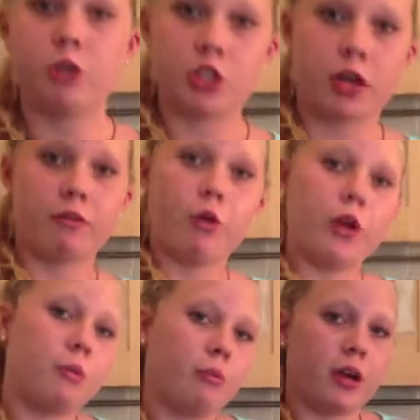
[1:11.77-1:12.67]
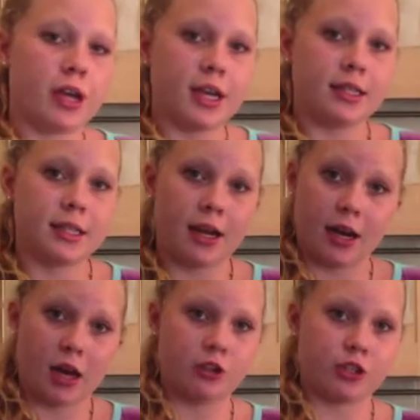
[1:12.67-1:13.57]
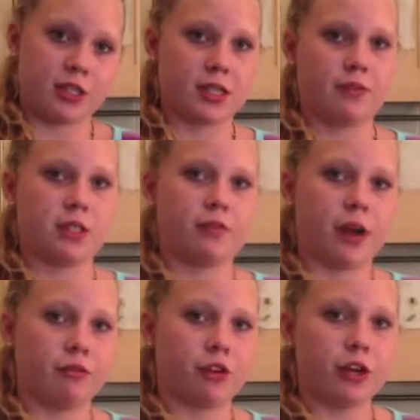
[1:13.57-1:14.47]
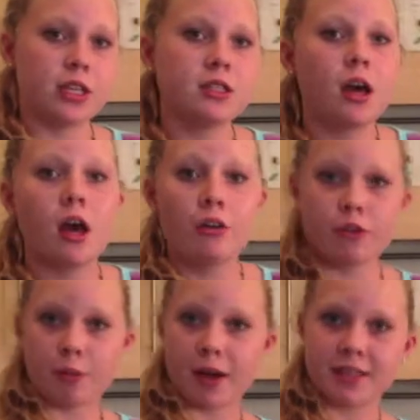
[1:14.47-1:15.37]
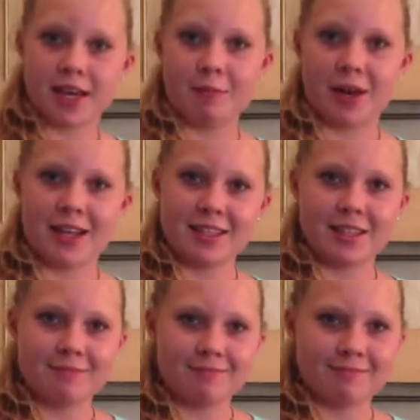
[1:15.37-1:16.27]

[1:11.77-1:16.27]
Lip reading: which I've already preheated at 175 degrees for about 10 minutes.